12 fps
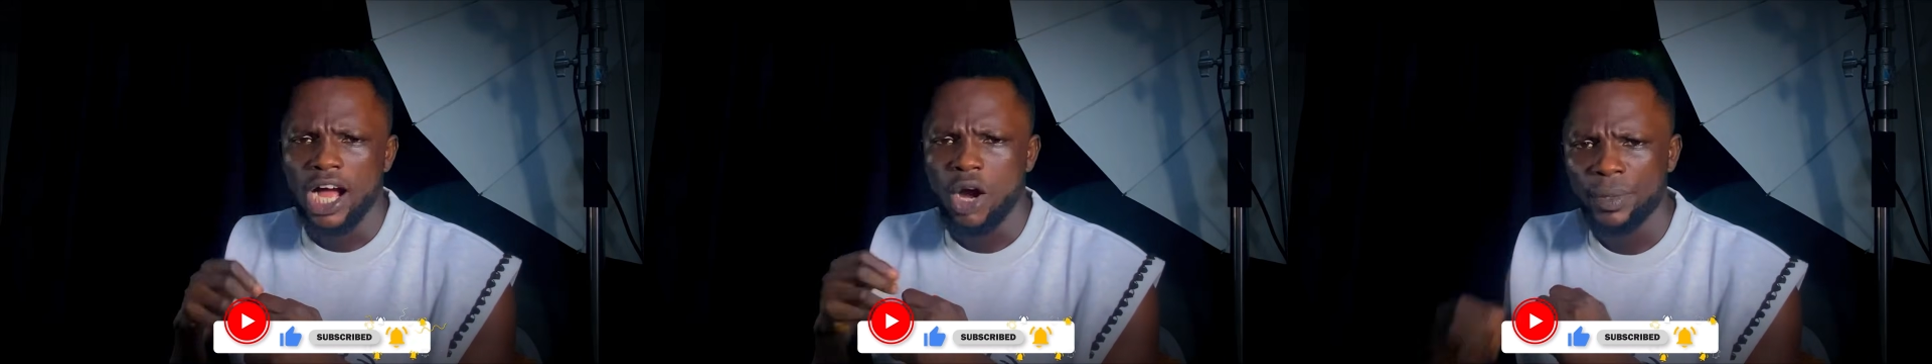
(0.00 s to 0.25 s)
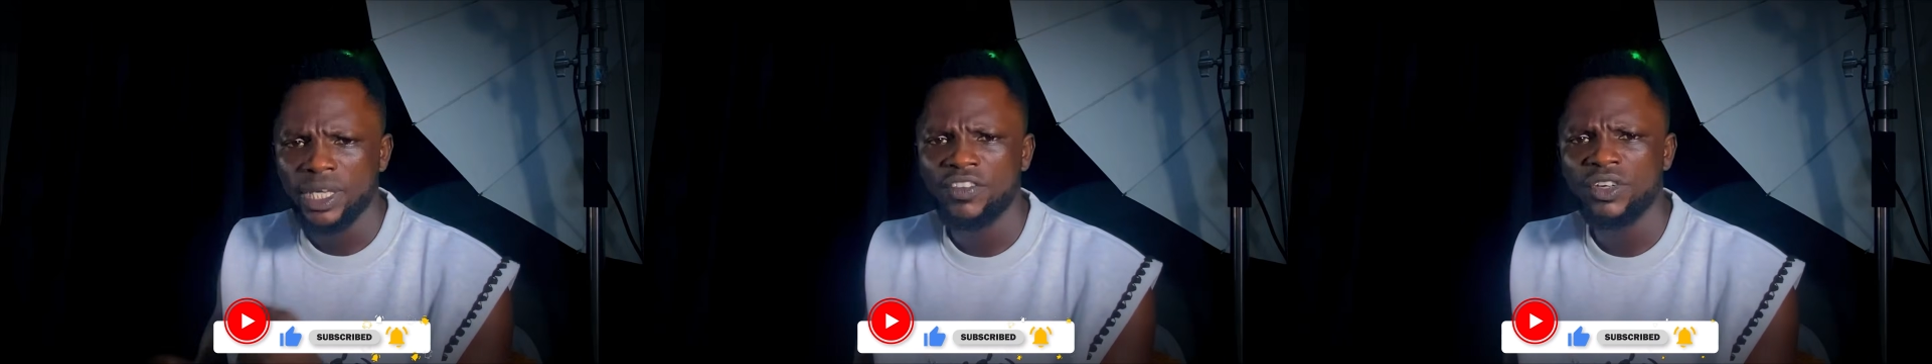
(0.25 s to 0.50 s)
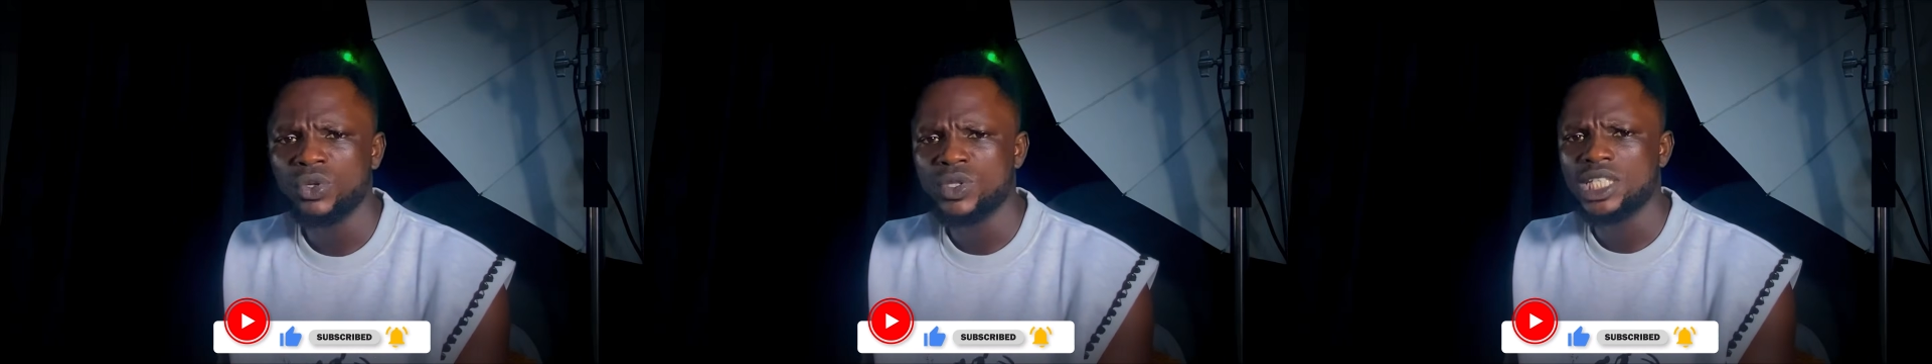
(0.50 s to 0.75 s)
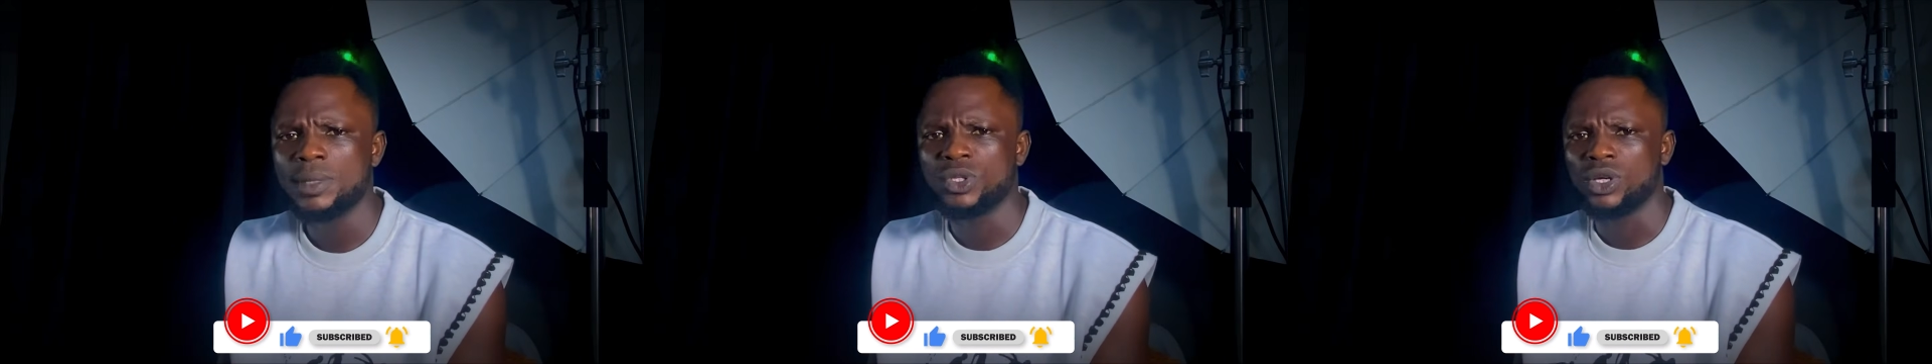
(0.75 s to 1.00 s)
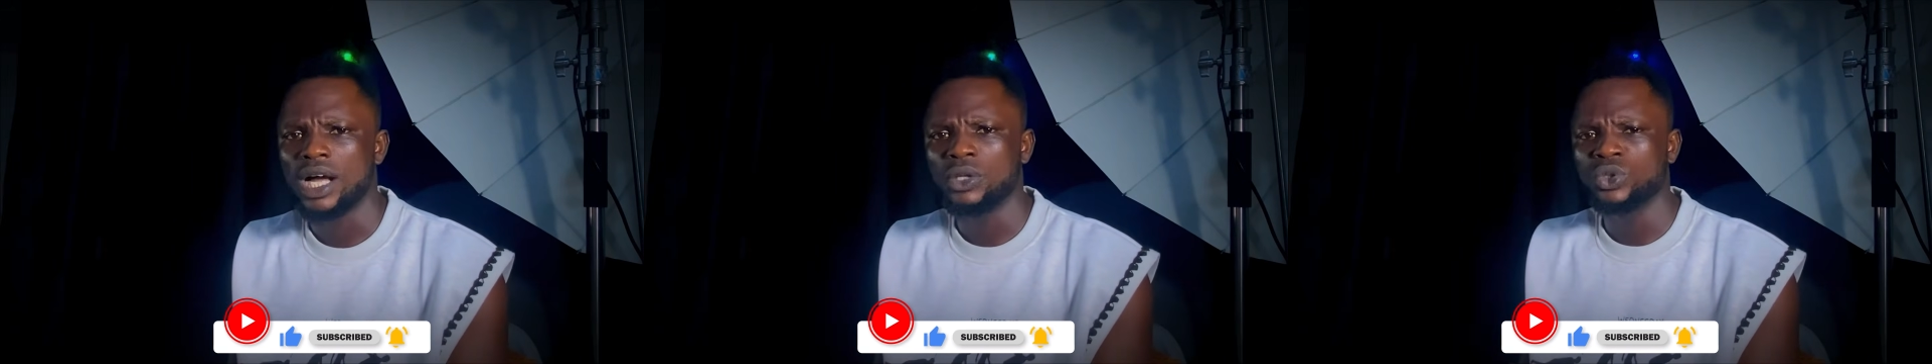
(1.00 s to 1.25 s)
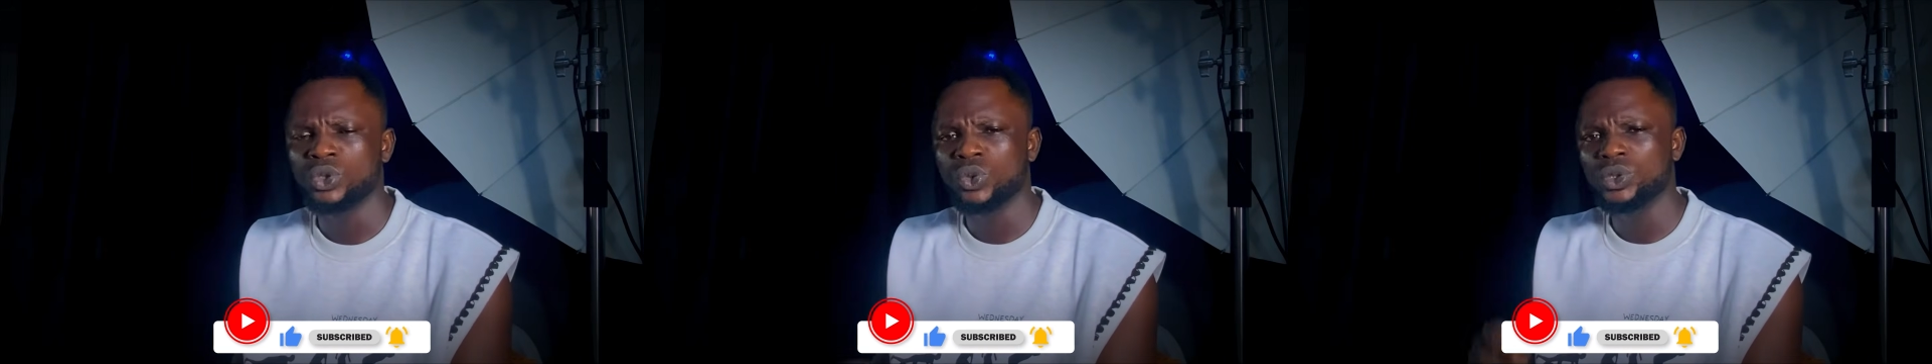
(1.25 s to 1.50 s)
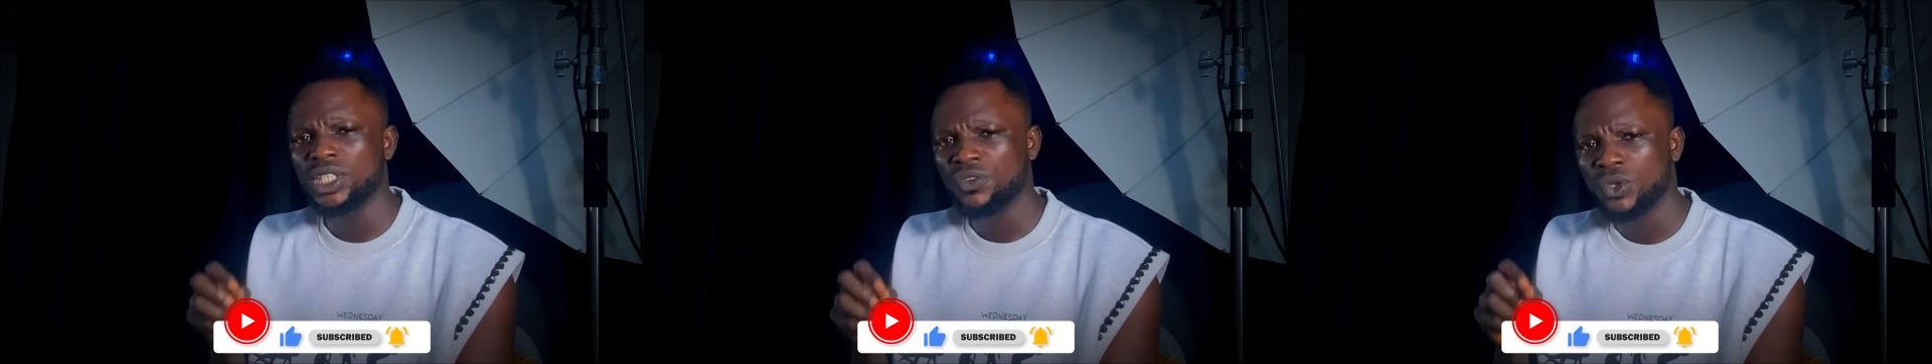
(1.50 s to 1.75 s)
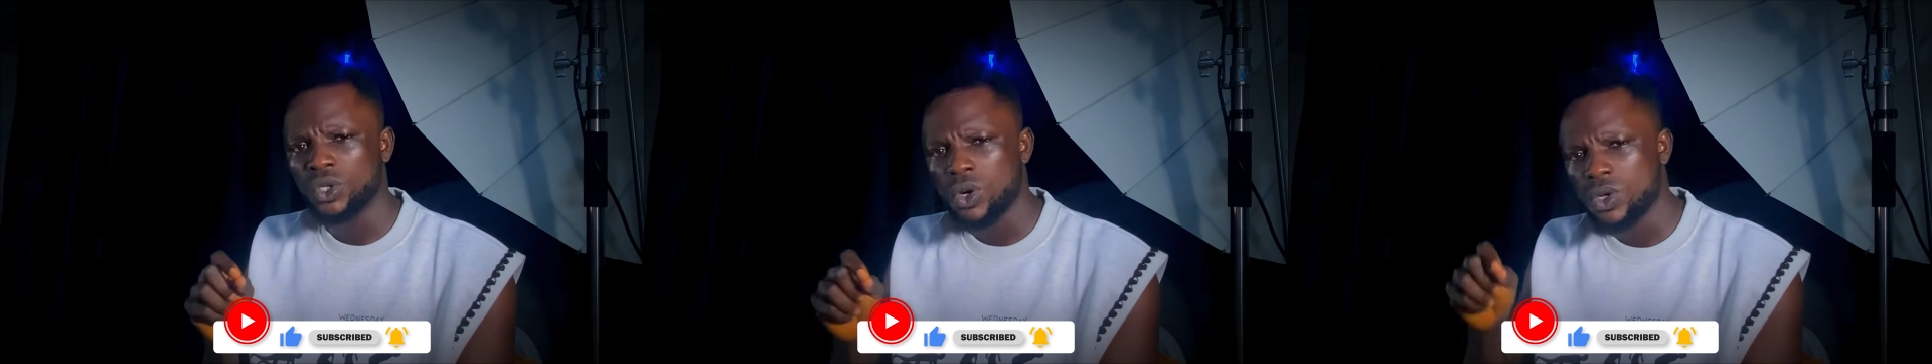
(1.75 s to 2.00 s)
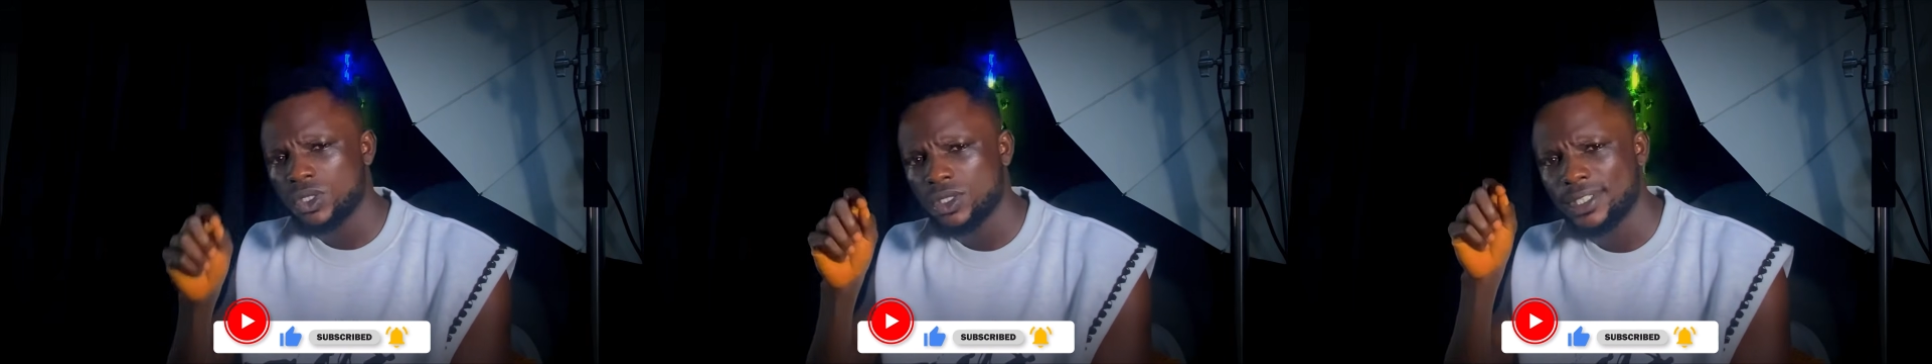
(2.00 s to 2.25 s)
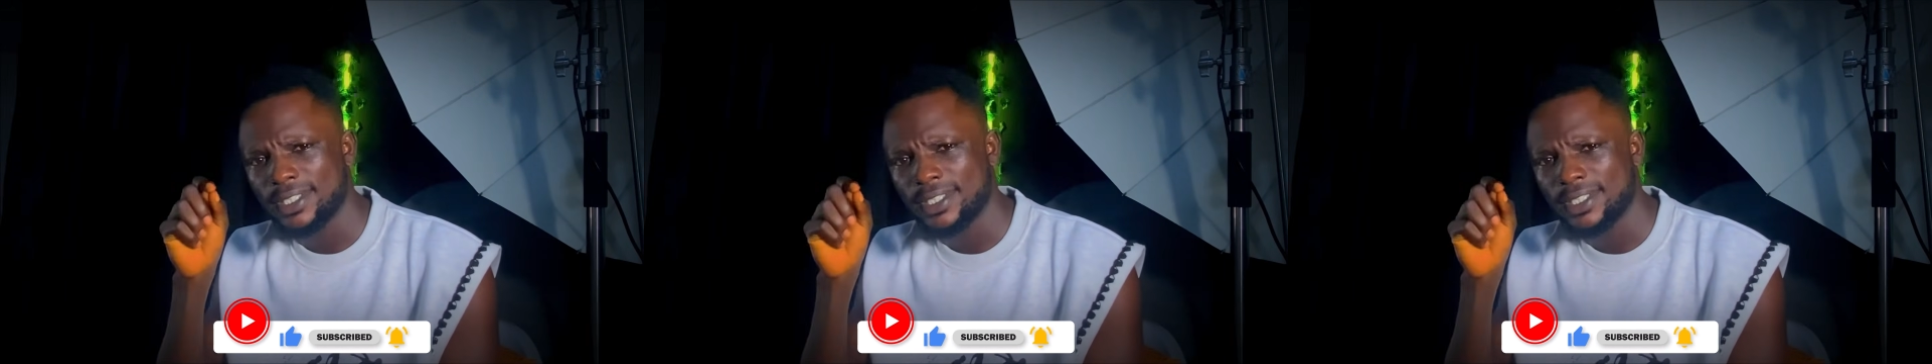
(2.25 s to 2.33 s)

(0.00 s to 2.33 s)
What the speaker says: I'll be giving you tips on how to do difficult